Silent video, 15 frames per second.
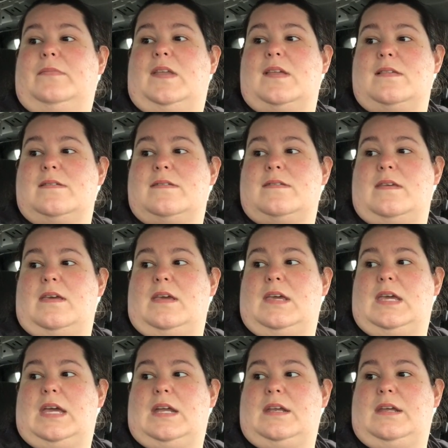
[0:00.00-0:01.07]
Didn't
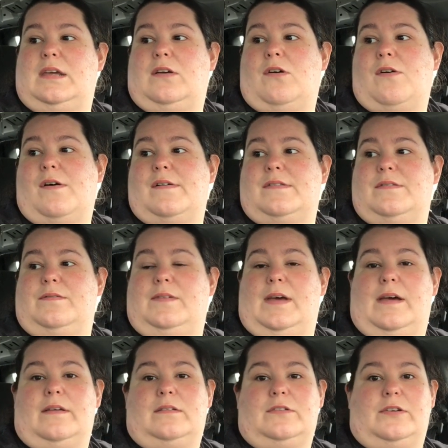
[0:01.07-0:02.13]
see any cause of
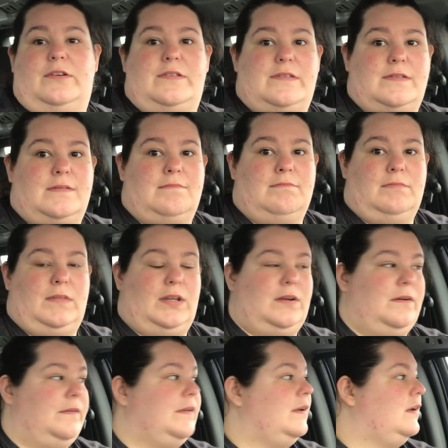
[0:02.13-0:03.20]
death, just, you
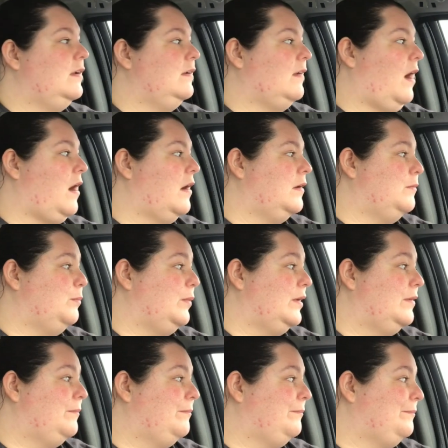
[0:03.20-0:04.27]
know, that he died.
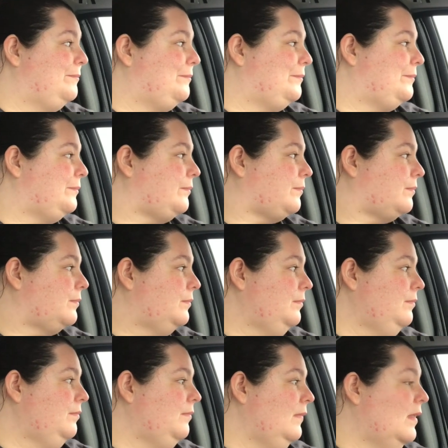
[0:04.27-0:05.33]
But
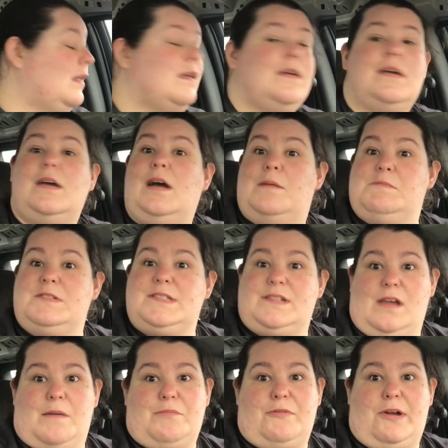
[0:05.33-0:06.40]
I'm gonna
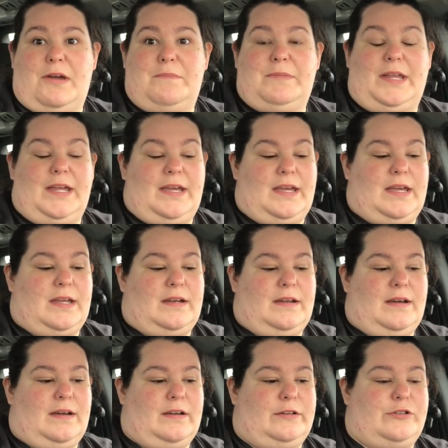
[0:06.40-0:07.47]
stop rambling
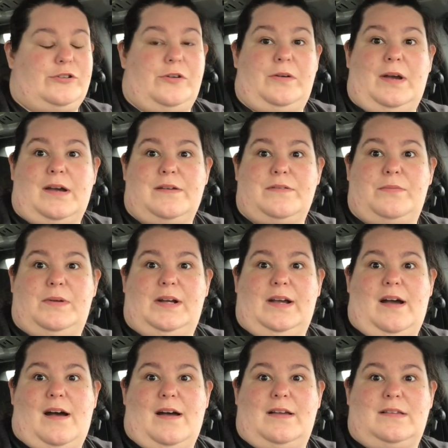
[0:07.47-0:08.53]
and show you guys what I
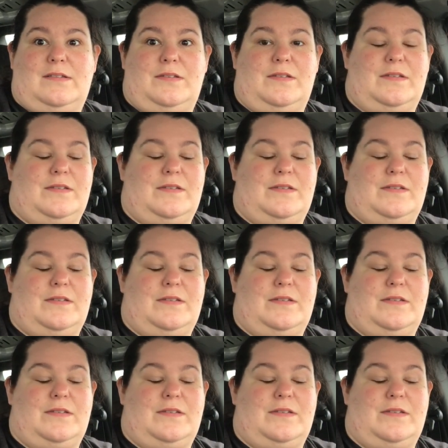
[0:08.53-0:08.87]
got, so